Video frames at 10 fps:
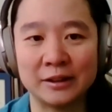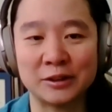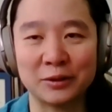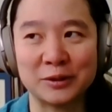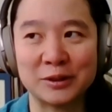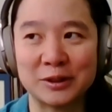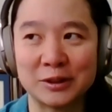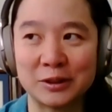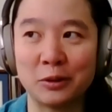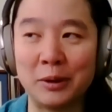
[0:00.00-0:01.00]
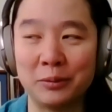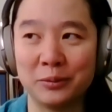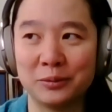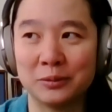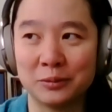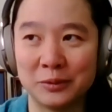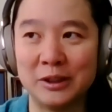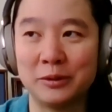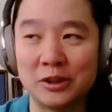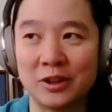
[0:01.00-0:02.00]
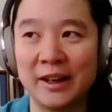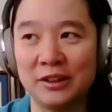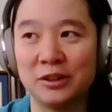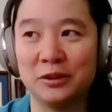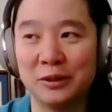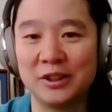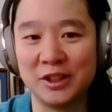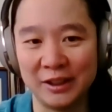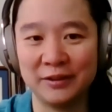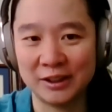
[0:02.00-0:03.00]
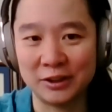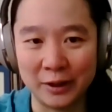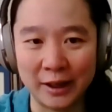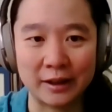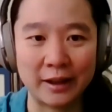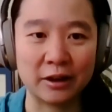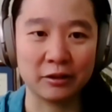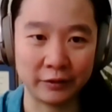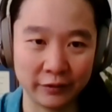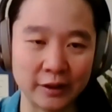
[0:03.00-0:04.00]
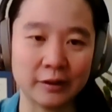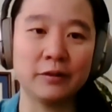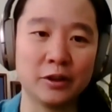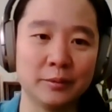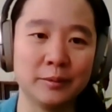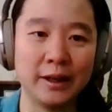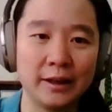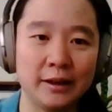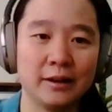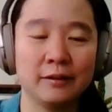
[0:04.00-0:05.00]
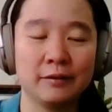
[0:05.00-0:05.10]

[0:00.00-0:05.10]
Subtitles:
so what we're trying to achieve is to get that graphitic form in